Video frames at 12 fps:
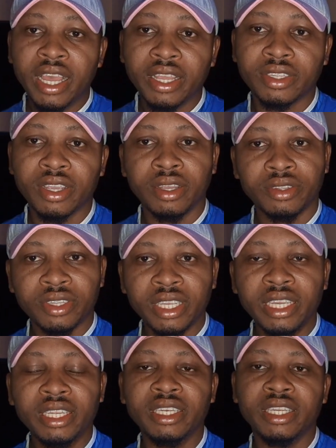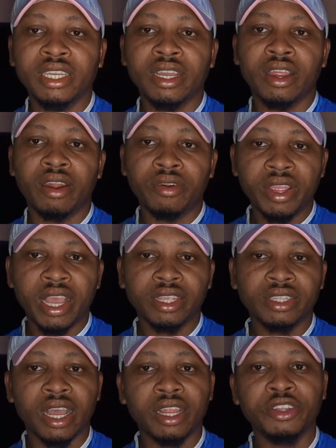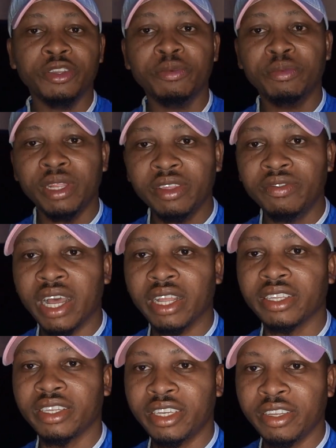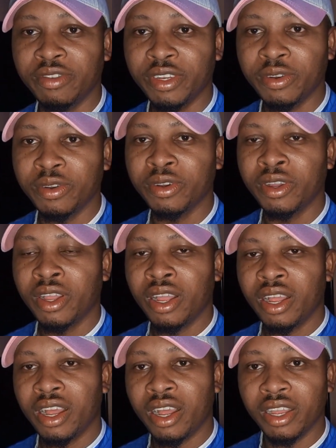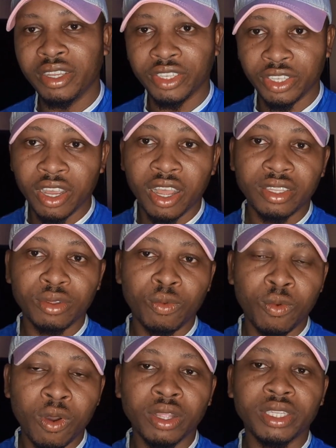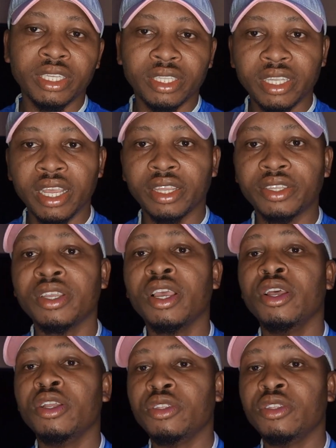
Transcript: yeah, uh, so seeing the uh, Riaza, do you believe that Davido uh, is got what it takes